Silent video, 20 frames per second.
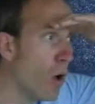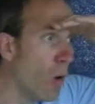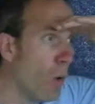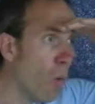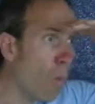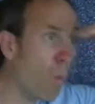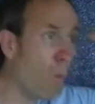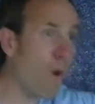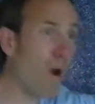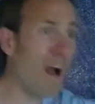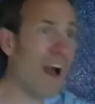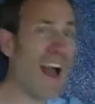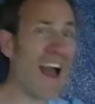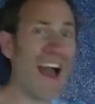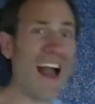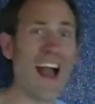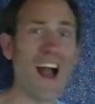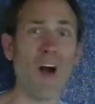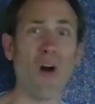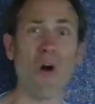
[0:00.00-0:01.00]

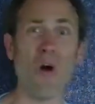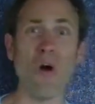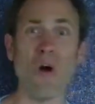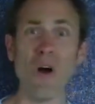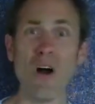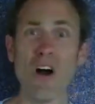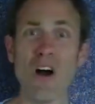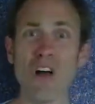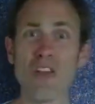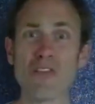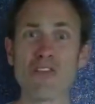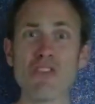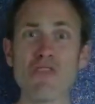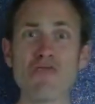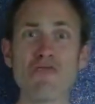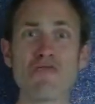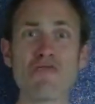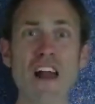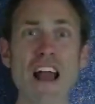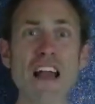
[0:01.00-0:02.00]
Wow, the
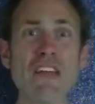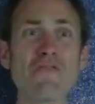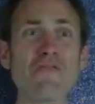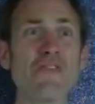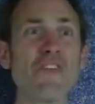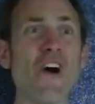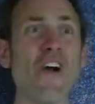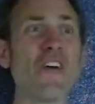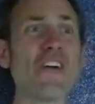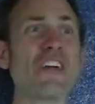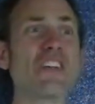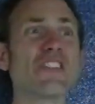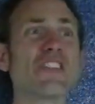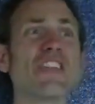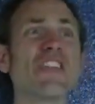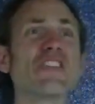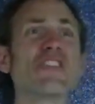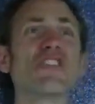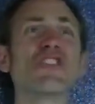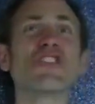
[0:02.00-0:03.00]
rainforest
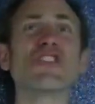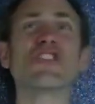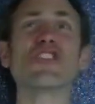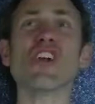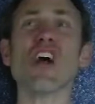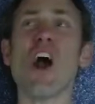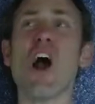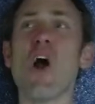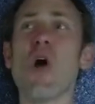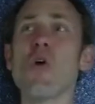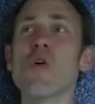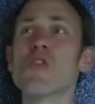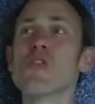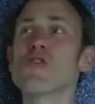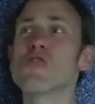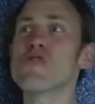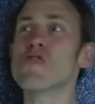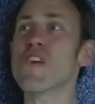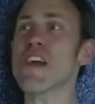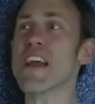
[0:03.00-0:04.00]
is so
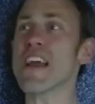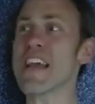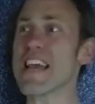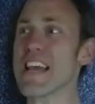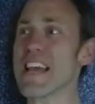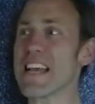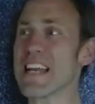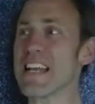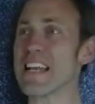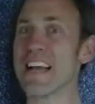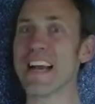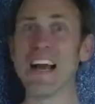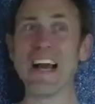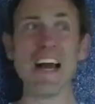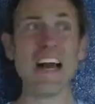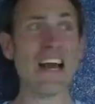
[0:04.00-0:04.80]
green.